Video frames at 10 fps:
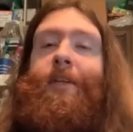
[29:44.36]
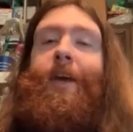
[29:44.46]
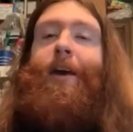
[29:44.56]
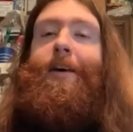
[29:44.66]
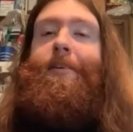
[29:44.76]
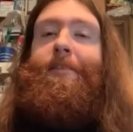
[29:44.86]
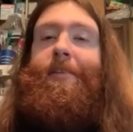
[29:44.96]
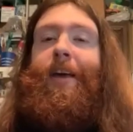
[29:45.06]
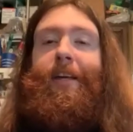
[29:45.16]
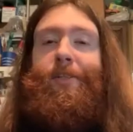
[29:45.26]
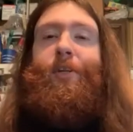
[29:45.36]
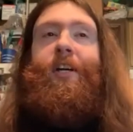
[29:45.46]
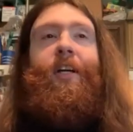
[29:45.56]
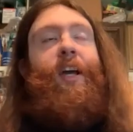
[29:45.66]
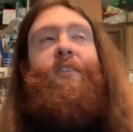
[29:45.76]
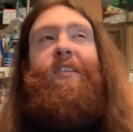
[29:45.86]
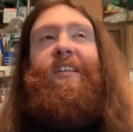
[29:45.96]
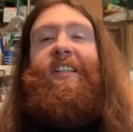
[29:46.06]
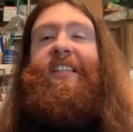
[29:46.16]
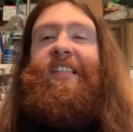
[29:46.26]
cast as Chucky, I was like,
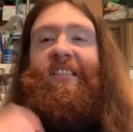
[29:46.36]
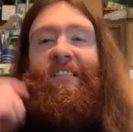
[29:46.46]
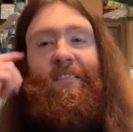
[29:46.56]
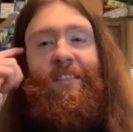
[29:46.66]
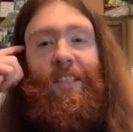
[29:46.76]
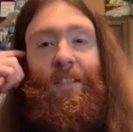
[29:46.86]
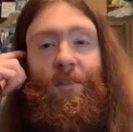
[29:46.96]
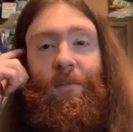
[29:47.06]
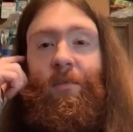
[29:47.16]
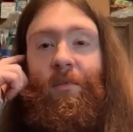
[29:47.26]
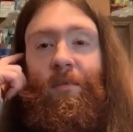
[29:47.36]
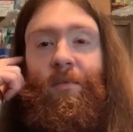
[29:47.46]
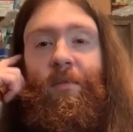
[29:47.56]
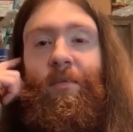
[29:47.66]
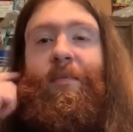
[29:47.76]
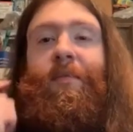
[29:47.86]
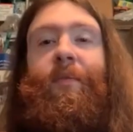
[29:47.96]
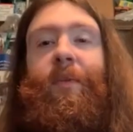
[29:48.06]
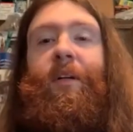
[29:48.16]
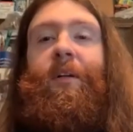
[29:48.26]
I don't know,
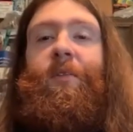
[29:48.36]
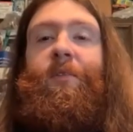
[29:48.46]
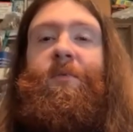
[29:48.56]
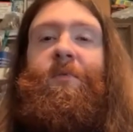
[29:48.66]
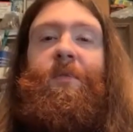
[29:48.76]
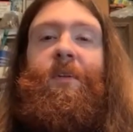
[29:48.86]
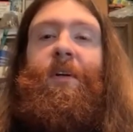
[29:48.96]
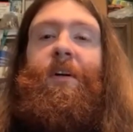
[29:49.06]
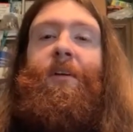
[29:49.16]
you know. Yeah.